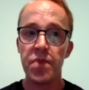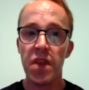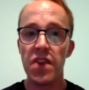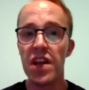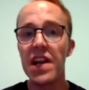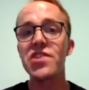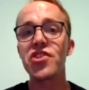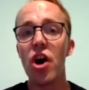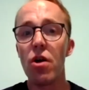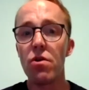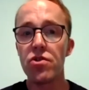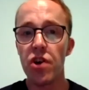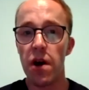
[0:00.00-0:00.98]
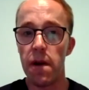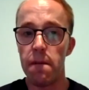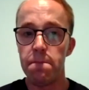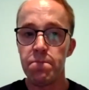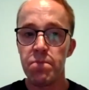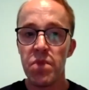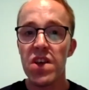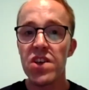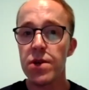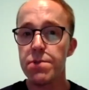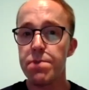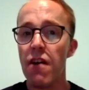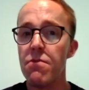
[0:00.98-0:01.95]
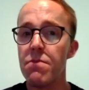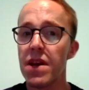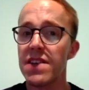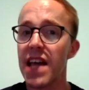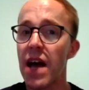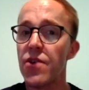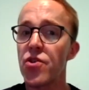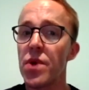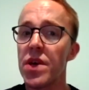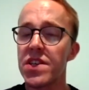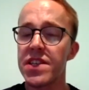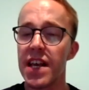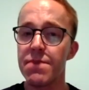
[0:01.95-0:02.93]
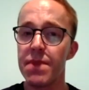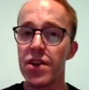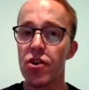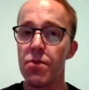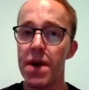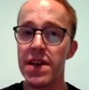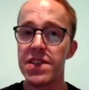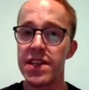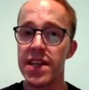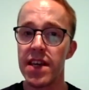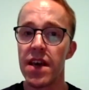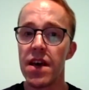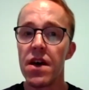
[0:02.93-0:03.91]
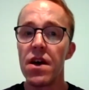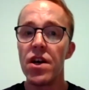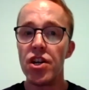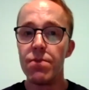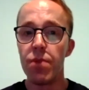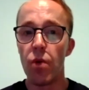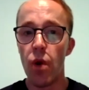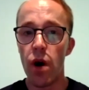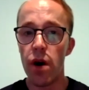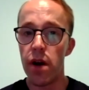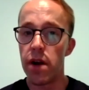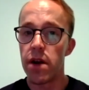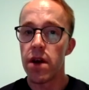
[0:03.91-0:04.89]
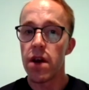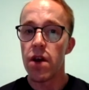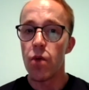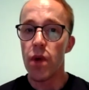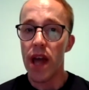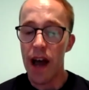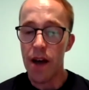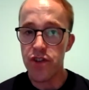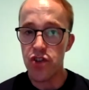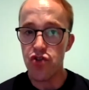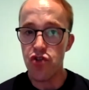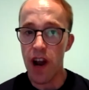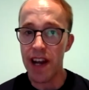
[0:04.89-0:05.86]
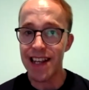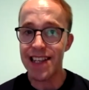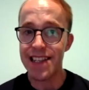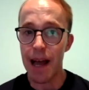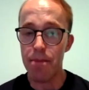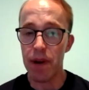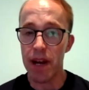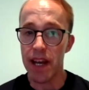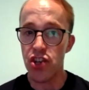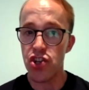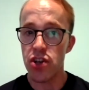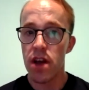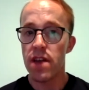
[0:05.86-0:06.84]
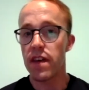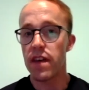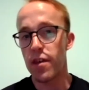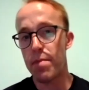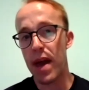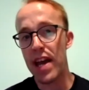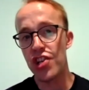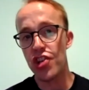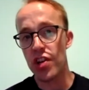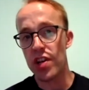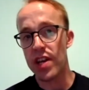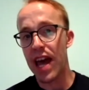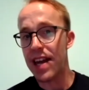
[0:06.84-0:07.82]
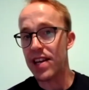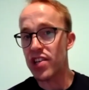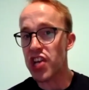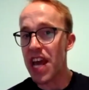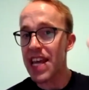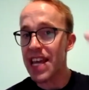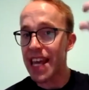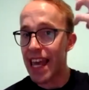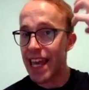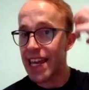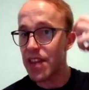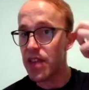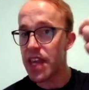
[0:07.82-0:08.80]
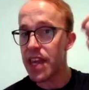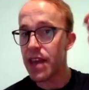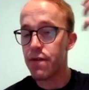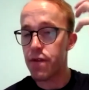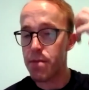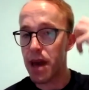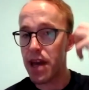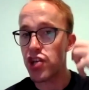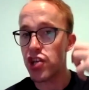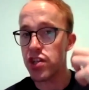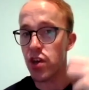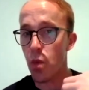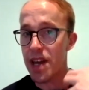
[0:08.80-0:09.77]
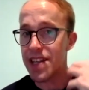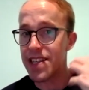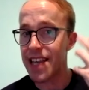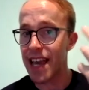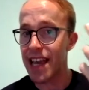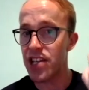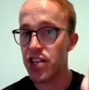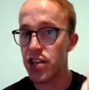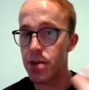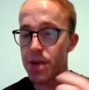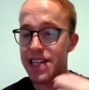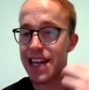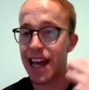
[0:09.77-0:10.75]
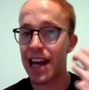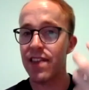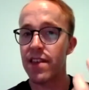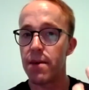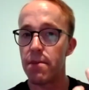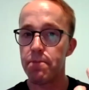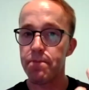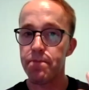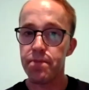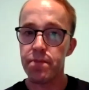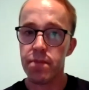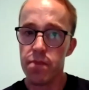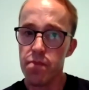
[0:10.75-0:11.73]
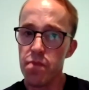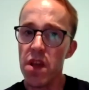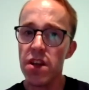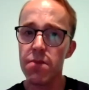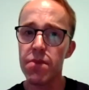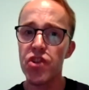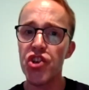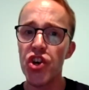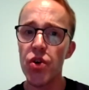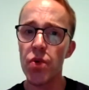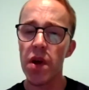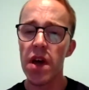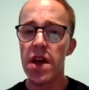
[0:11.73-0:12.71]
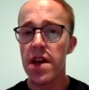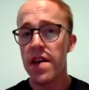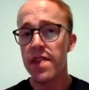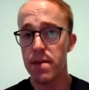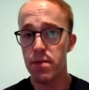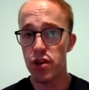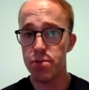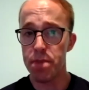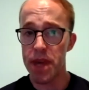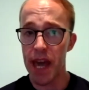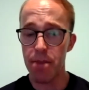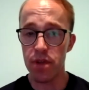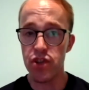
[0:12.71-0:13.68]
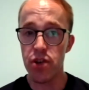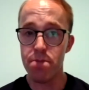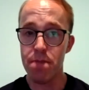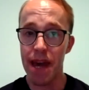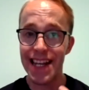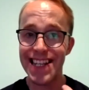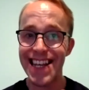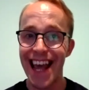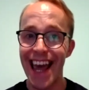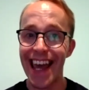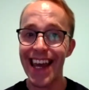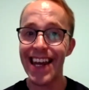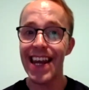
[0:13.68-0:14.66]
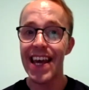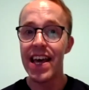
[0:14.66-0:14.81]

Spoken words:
The list goes on. So as paramedics, how do we assess mental capacity? Number one, we have to try and establish that the patient can take in the information that we're saying to them and telling them. Number two, they must be able to maintain